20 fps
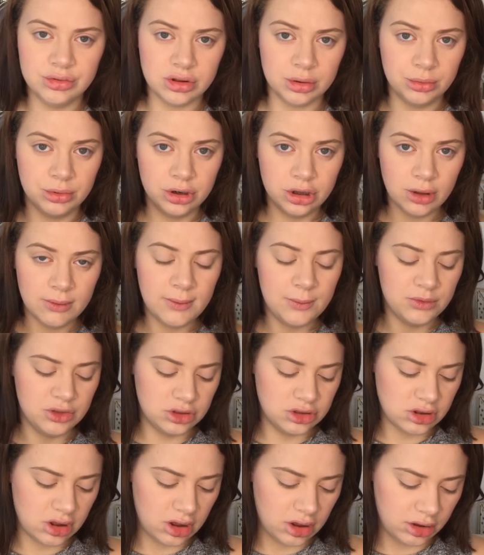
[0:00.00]
So I'm going to go in with
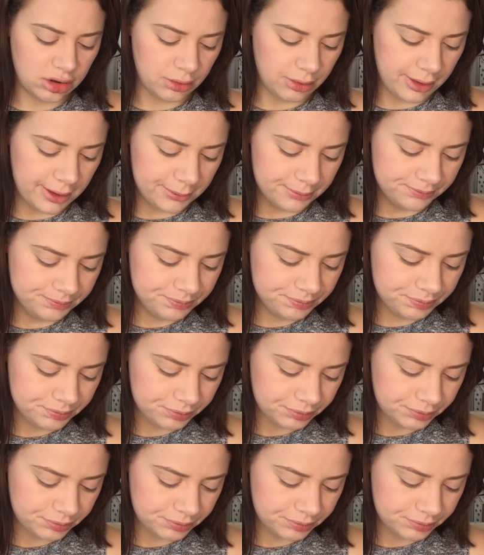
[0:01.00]
the darker one.